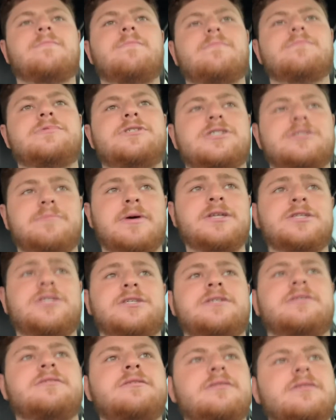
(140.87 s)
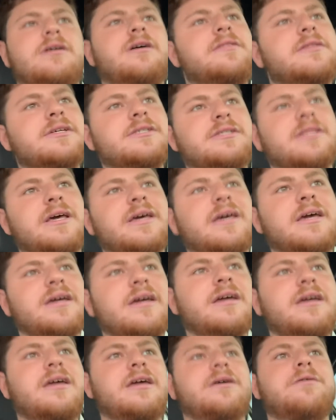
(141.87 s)
Suspension on this
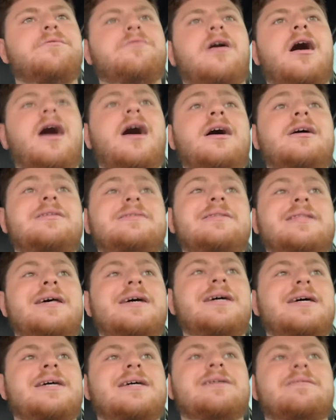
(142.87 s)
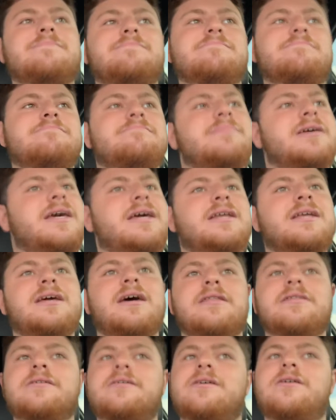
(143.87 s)
thing, it rides like any
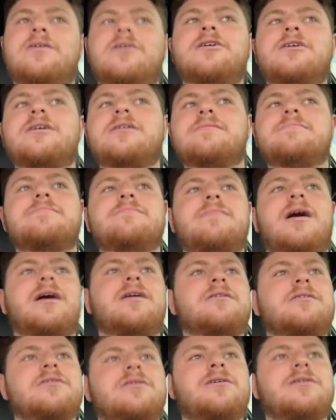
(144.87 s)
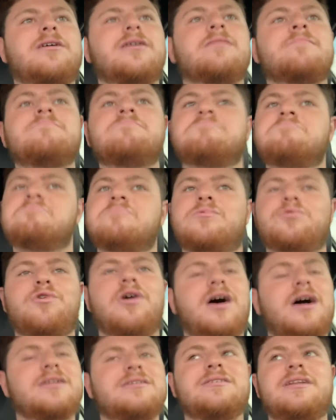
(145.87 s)
other car, modern car,
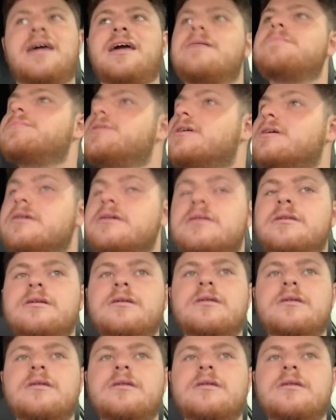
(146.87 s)
rides damn good.